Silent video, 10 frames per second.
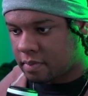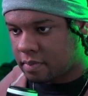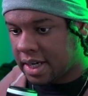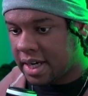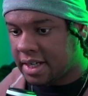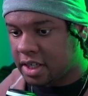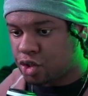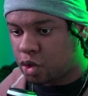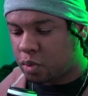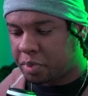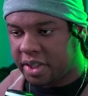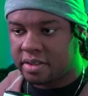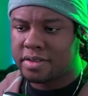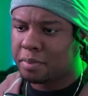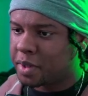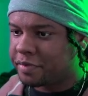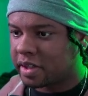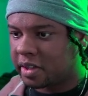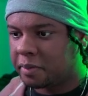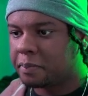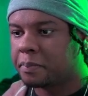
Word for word: and it should repeat perfectly.